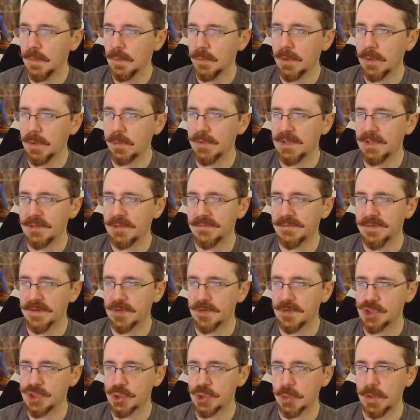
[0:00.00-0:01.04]

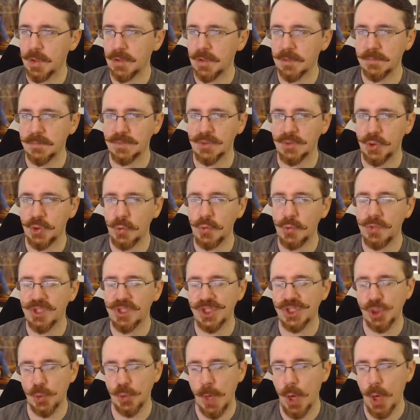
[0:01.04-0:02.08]
Bourbonifites, welcome to
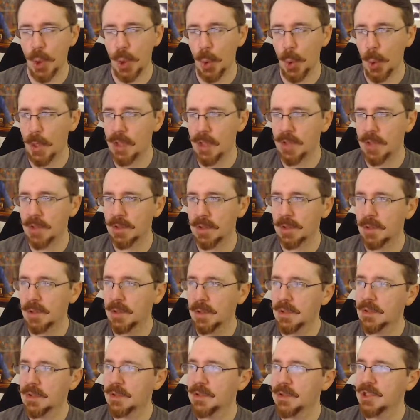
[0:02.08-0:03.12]
the show.
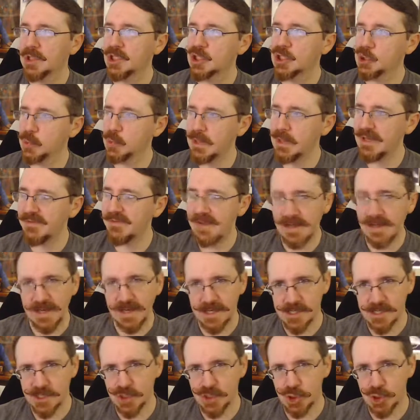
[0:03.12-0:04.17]
We have
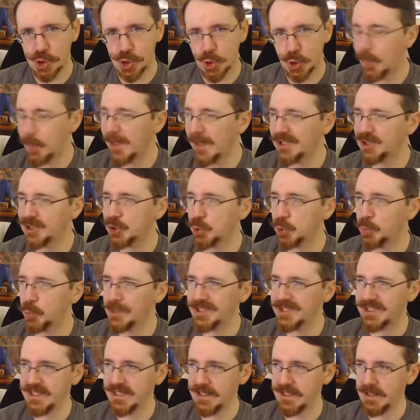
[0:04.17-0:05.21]
had too much
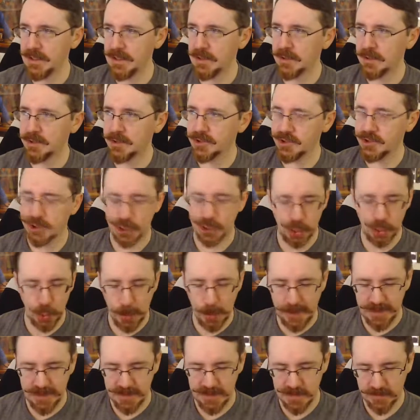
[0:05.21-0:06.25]
whiskey
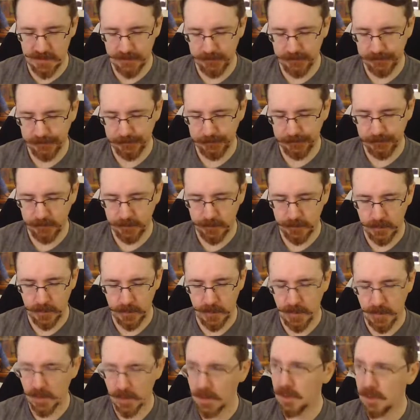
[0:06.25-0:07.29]
tonight.
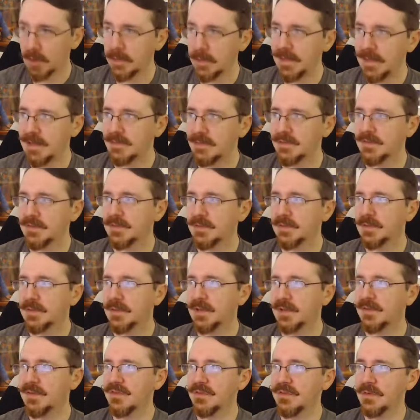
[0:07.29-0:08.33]
No, we haven't.
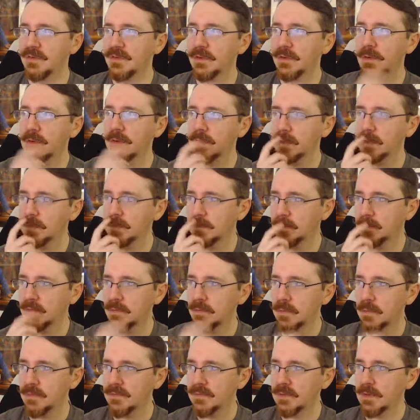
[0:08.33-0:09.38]
I can still talk,
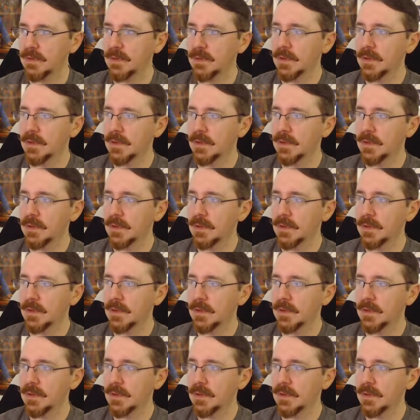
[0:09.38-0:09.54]
sort of.